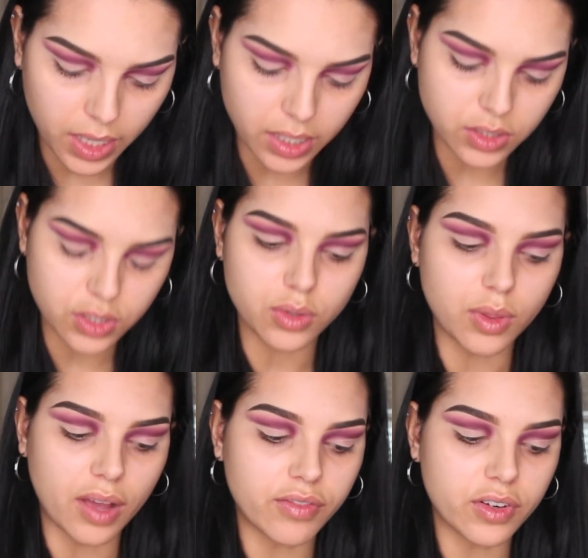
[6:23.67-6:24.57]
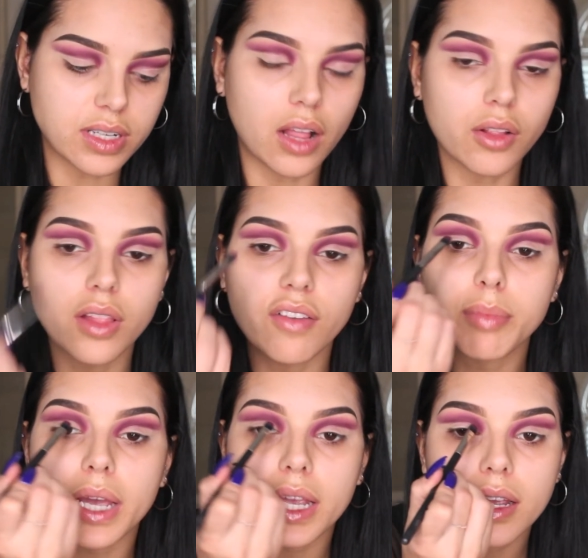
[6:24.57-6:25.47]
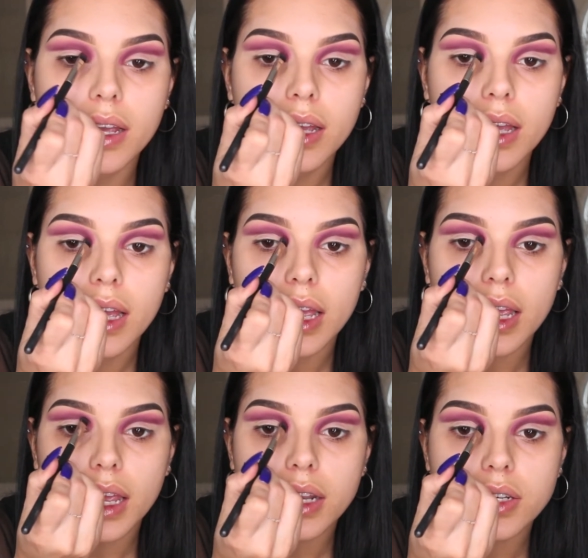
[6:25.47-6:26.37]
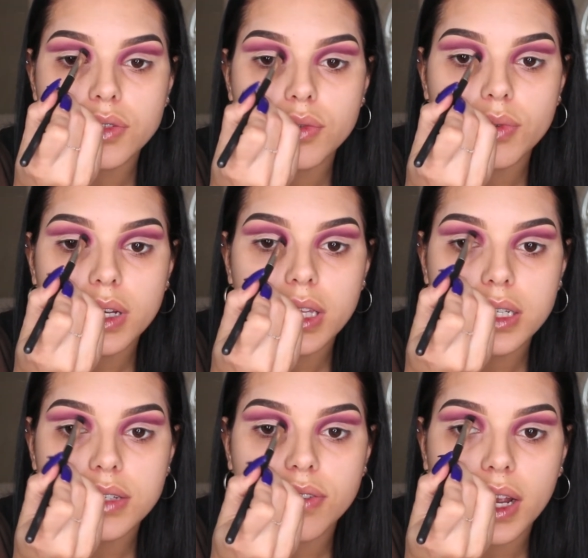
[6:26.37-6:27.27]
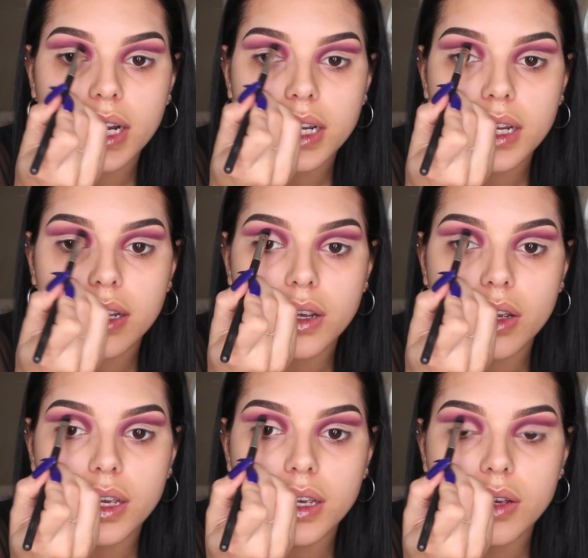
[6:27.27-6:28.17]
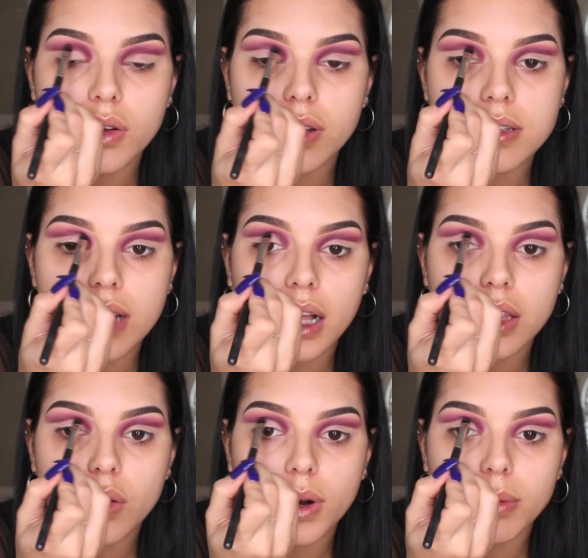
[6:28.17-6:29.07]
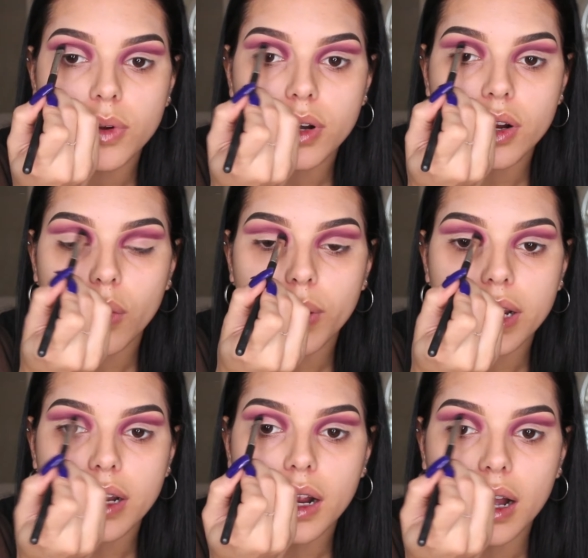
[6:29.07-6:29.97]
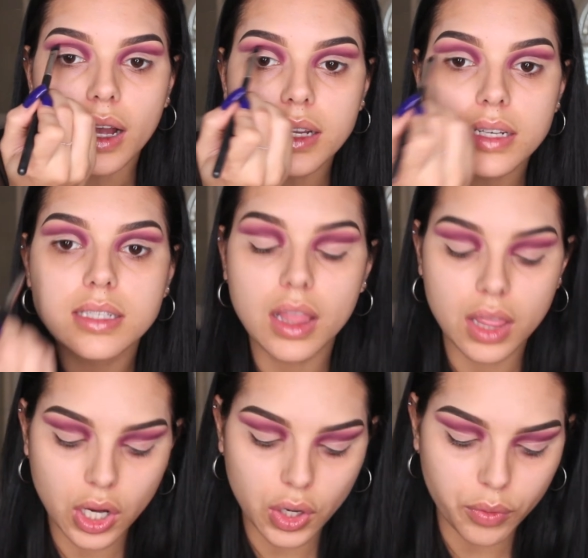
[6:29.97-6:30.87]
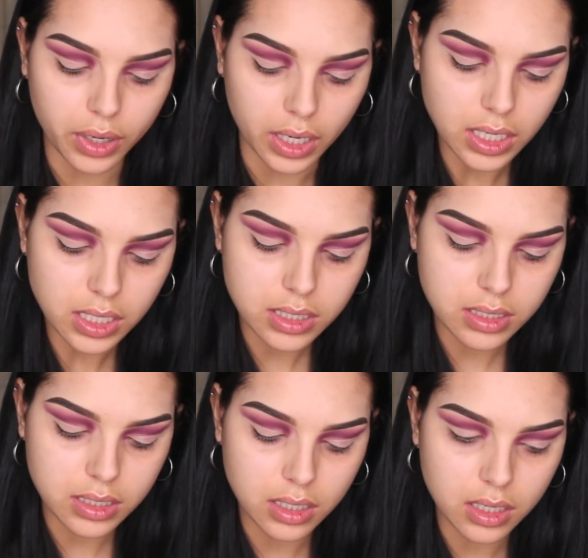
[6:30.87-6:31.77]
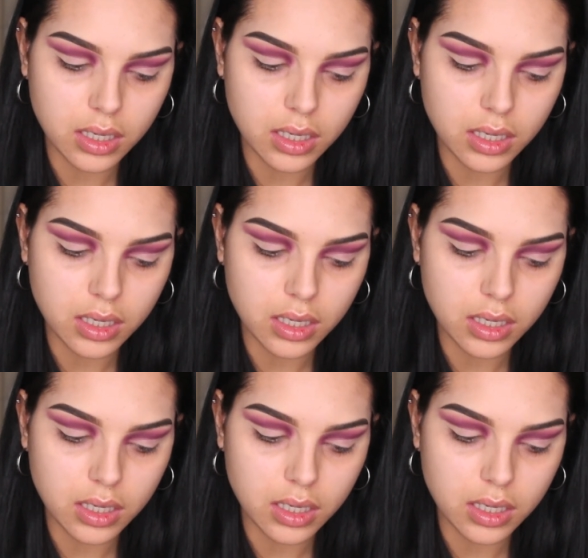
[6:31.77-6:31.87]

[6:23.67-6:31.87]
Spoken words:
into that first color, LoveBite, and just really defining exactly where I'm going to go and cut the crease.